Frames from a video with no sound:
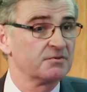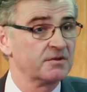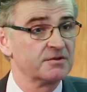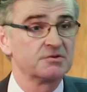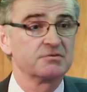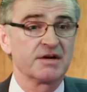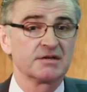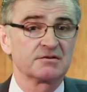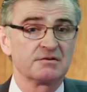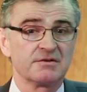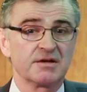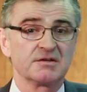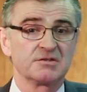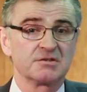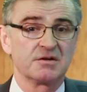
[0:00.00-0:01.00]
with the director of
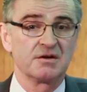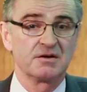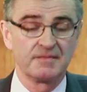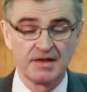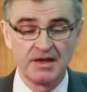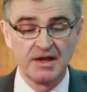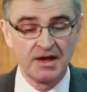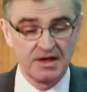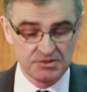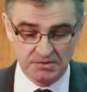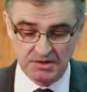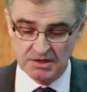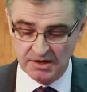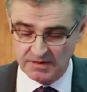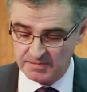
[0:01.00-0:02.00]
HR. So
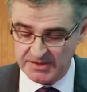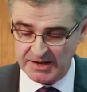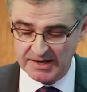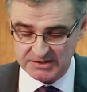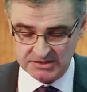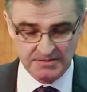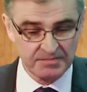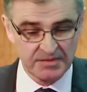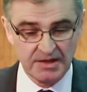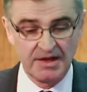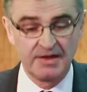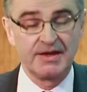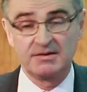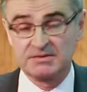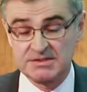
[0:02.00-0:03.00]
I learned that,
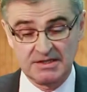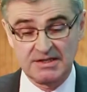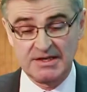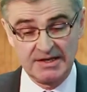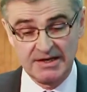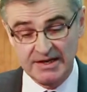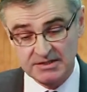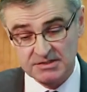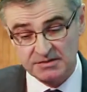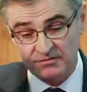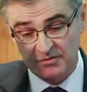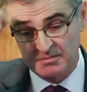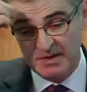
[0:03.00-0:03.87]
and that was the key lesson for